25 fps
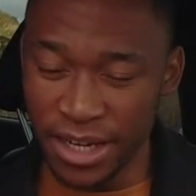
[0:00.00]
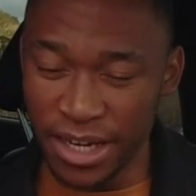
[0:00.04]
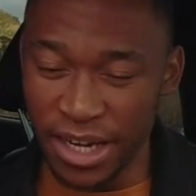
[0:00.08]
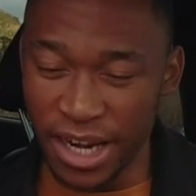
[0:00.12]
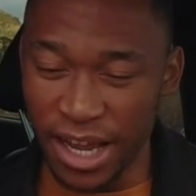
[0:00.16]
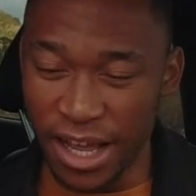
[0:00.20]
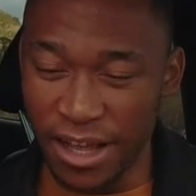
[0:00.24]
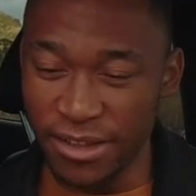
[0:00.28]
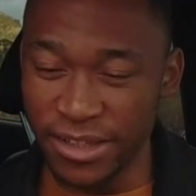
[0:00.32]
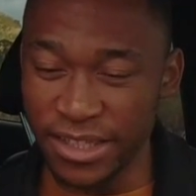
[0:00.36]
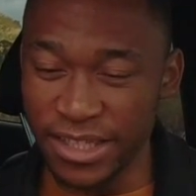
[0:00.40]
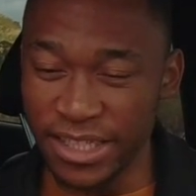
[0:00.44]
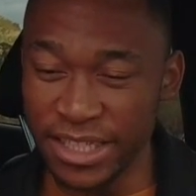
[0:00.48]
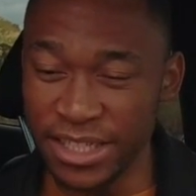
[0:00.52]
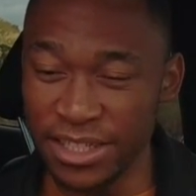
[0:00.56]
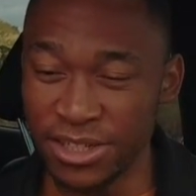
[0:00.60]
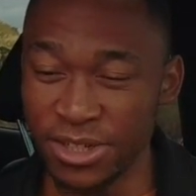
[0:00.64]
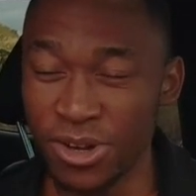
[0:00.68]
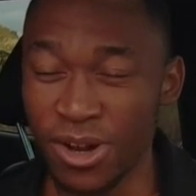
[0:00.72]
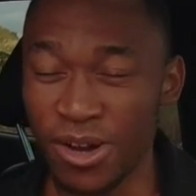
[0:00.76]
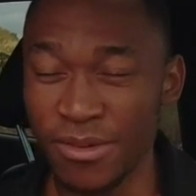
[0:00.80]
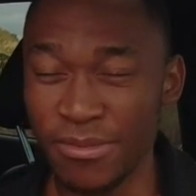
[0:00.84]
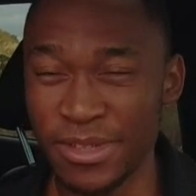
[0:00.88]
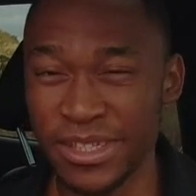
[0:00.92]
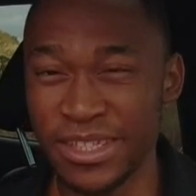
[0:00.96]
Now, the
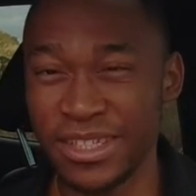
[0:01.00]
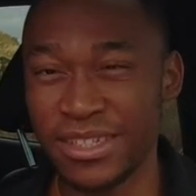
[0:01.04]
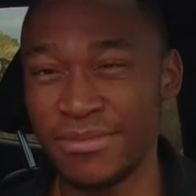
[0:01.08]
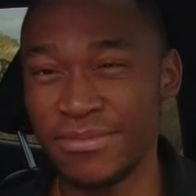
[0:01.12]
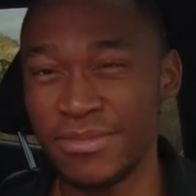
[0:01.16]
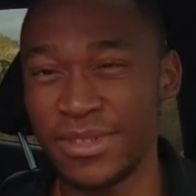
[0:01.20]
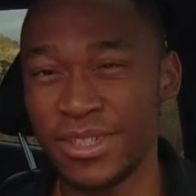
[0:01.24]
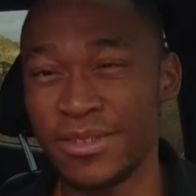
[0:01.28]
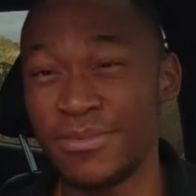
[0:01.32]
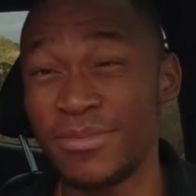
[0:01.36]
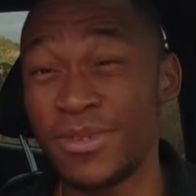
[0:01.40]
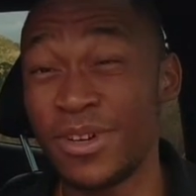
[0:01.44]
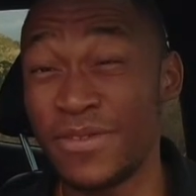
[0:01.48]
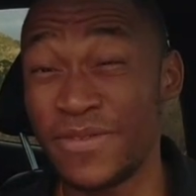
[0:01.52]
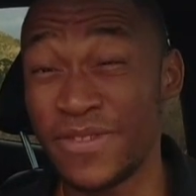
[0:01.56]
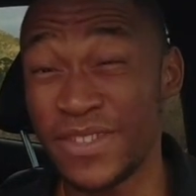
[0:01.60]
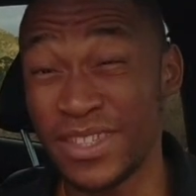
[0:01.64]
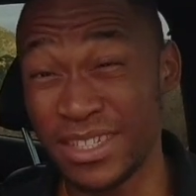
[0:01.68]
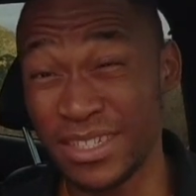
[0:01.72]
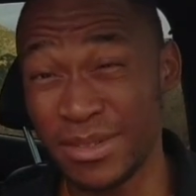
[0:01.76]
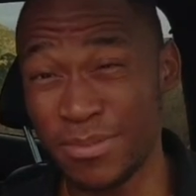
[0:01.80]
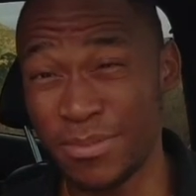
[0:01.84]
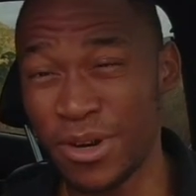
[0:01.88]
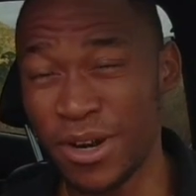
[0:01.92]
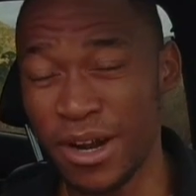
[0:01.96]
common symptom of
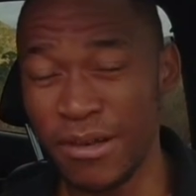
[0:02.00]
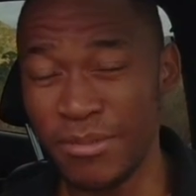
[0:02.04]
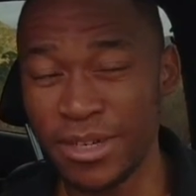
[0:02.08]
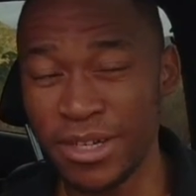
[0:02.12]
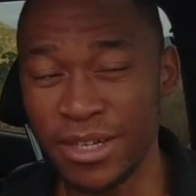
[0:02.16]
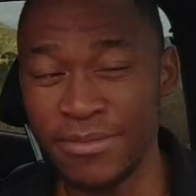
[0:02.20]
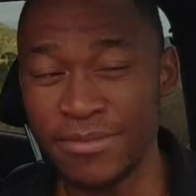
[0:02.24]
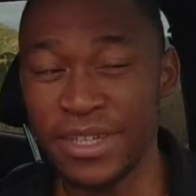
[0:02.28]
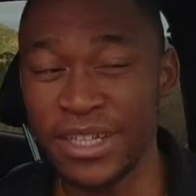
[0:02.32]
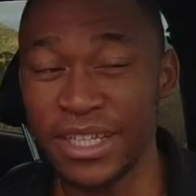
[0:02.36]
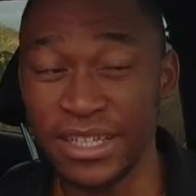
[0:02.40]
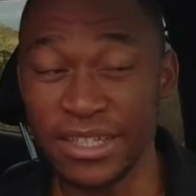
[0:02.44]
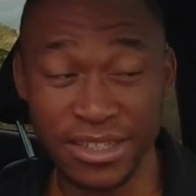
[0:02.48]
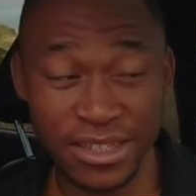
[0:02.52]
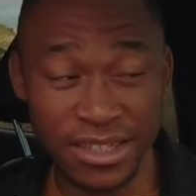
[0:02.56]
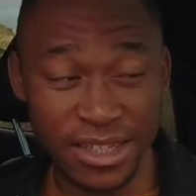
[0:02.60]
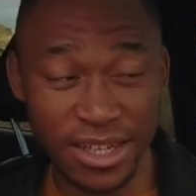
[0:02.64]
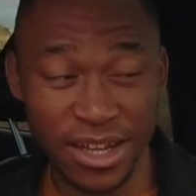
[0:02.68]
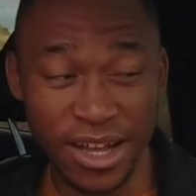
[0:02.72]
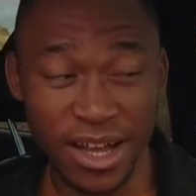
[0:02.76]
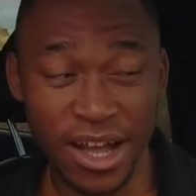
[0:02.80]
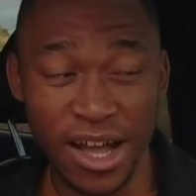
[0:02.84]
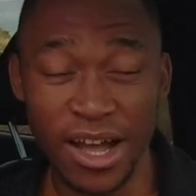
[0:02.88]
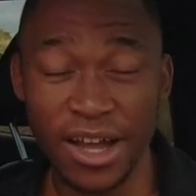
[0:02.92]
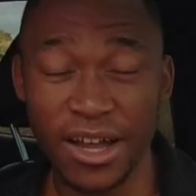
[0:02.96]
this problem is
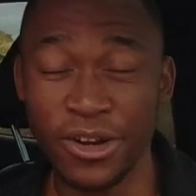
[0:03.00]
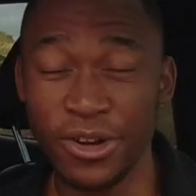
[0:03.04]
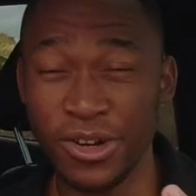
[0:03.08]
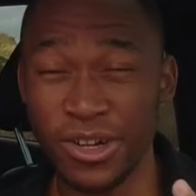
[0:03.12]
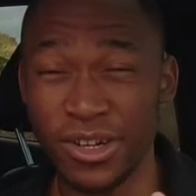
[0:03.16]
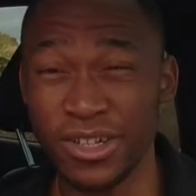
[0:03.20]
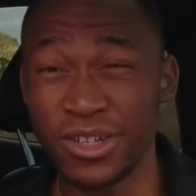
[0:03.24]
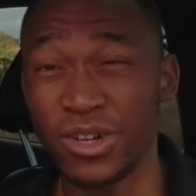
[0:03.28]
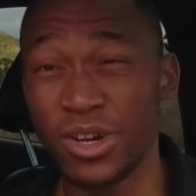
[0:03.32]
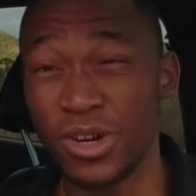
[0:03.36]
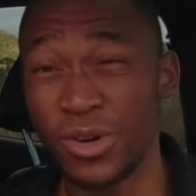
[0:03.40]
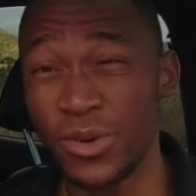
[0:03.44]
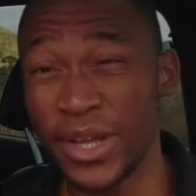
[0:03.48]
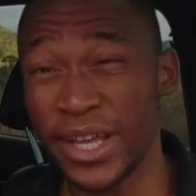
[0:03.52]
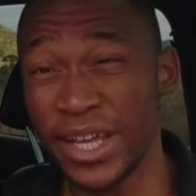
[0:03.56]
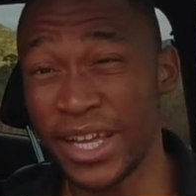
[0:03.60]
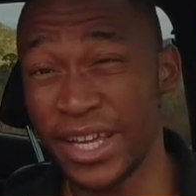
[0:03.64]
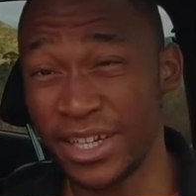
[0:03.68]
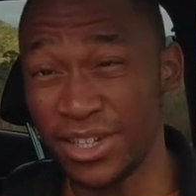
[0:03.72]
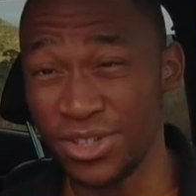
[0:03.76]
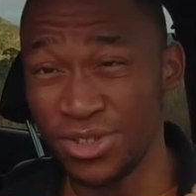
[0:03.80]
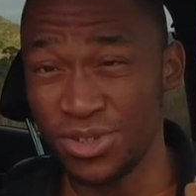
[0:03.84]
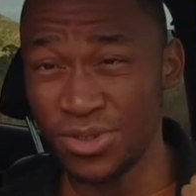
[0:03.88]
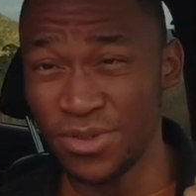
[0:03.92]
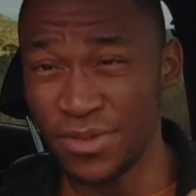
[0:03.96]
the car not going
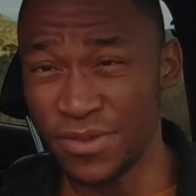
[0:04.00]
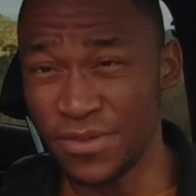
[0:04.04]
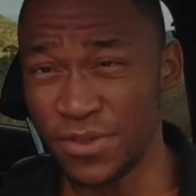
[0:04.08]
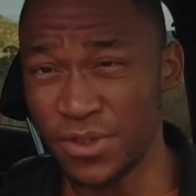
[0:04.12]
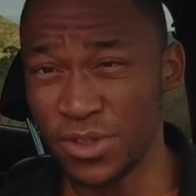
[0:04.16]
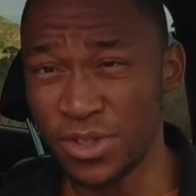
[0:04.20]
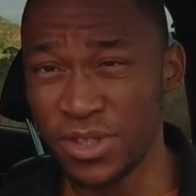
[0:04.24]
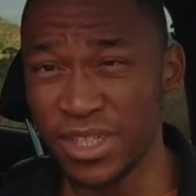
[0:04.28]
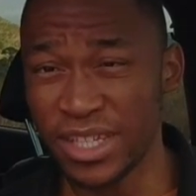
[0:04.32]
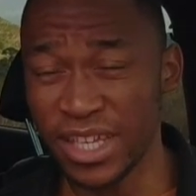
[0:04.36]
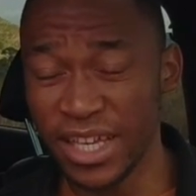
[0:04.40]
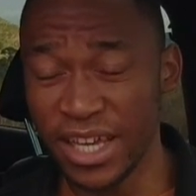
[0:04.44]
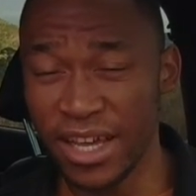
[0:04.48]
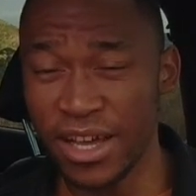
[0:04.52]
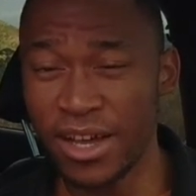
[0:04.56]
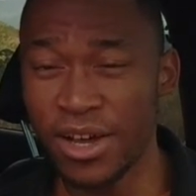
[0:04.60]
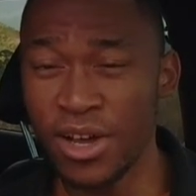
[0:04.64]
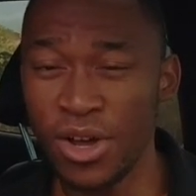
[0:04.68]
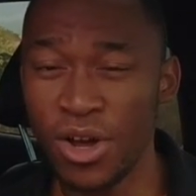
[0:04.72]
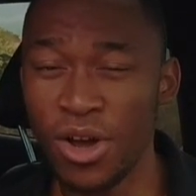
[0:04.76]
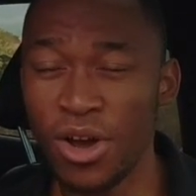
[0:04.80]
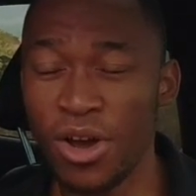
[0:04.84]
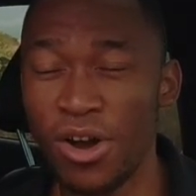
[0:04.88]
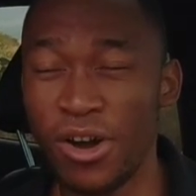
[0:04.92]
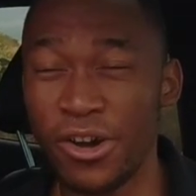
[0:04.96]
into reverse gear
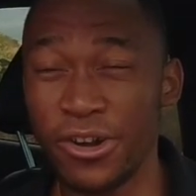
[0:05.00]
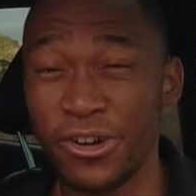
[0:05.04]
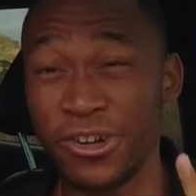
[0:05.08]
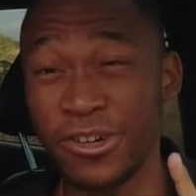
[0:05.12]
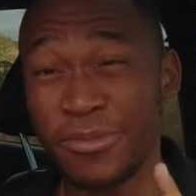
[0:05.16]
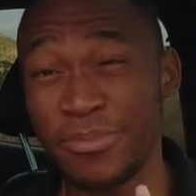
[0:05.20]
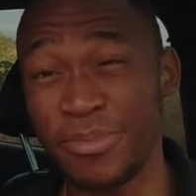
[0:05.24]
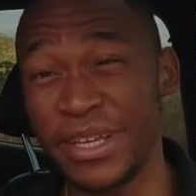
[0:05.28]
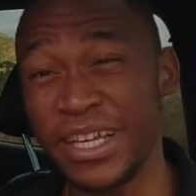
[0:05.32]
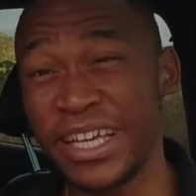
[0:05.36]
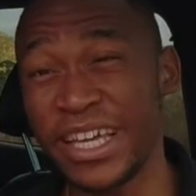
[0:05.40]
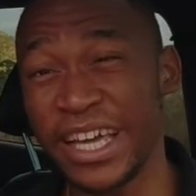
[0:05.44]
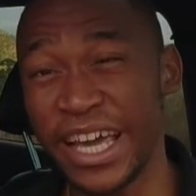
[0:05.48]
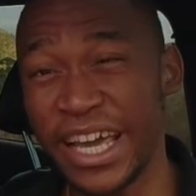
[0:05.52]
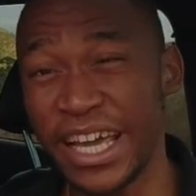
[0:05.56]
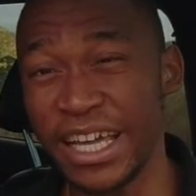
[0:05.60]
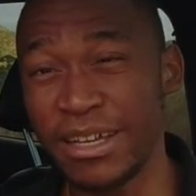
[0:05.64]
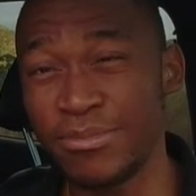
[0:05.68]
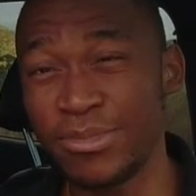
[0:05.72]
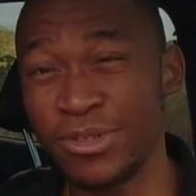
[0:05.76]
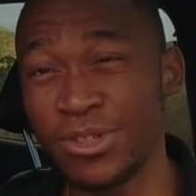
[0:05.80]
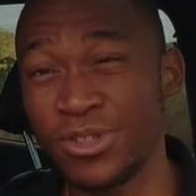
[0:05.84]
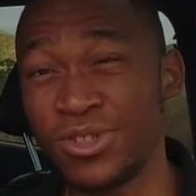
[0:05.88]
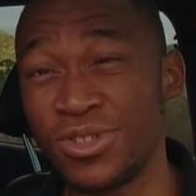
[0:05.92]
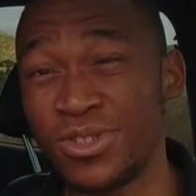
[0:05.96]
or not being
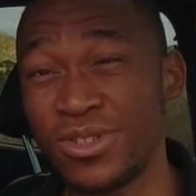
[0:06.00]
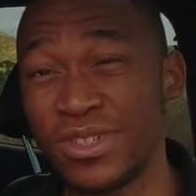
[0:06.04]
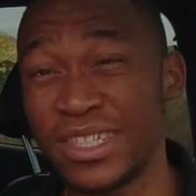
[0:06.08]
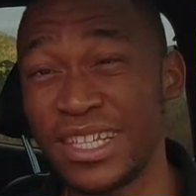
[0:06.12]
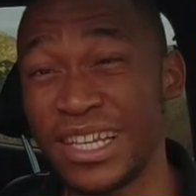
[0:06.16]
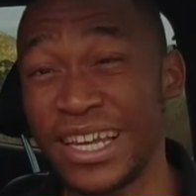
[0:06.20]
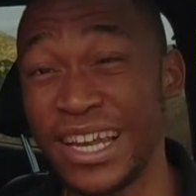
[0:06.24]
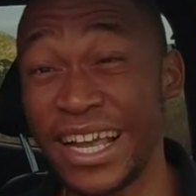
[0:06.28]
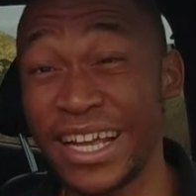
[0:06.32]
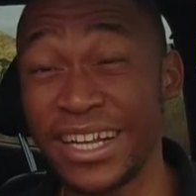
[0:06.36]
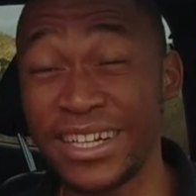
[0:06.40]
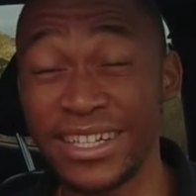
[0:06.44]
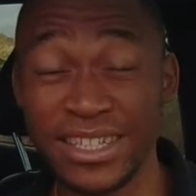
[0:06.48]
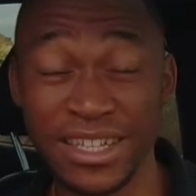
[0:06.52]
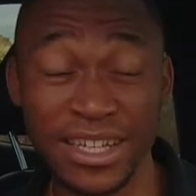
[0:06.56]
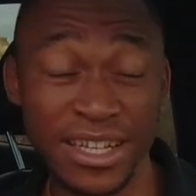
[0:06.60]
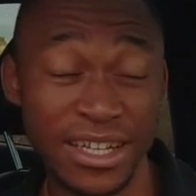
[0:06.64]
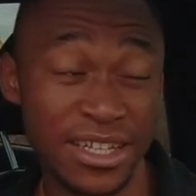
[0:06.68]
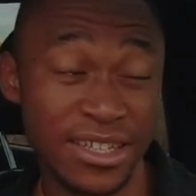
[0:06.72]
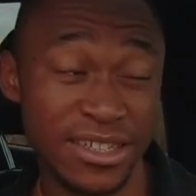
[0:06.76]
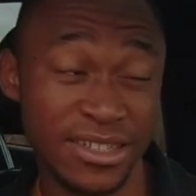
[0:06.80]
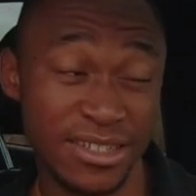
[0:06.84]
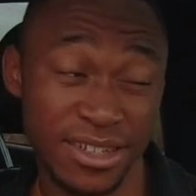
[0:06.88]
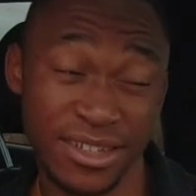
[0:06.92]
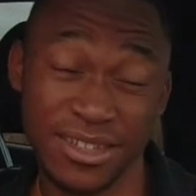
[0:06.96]
able to select
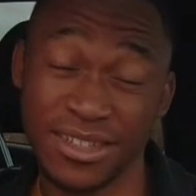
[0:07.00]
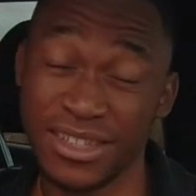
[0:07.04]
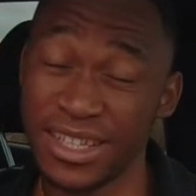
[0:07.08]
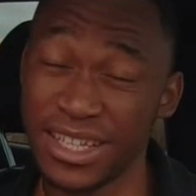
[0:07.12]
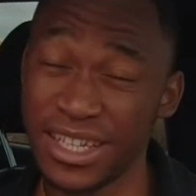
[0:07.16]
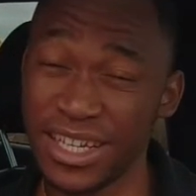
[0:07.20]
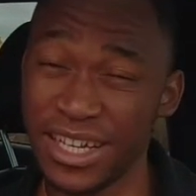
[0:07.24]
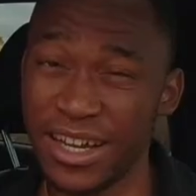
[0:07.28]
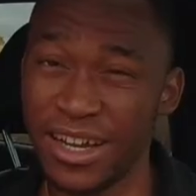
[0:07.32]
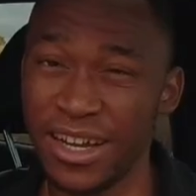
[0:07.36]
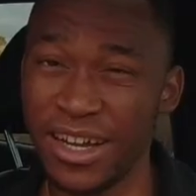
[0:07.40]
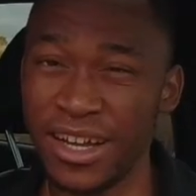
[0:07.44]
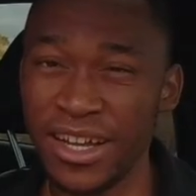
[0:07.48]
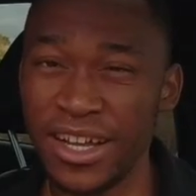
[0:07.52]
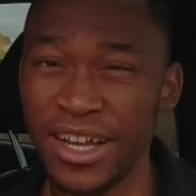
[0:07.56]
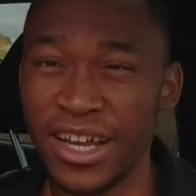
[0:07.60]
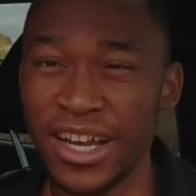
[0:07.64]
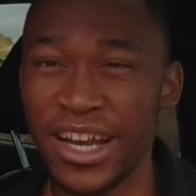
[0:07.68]
sixth gear.